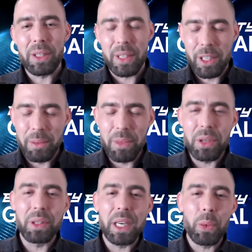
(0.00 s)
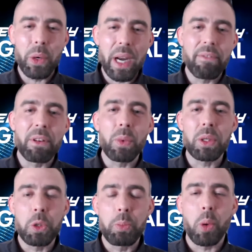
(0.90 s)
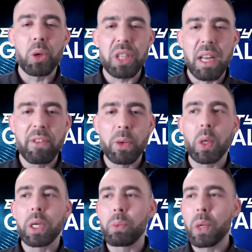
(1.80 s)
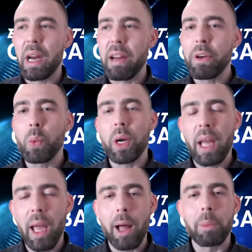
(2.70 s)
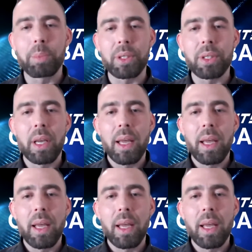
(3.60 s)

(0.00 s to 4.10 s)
a community where everyone supports everyone, where everyone helps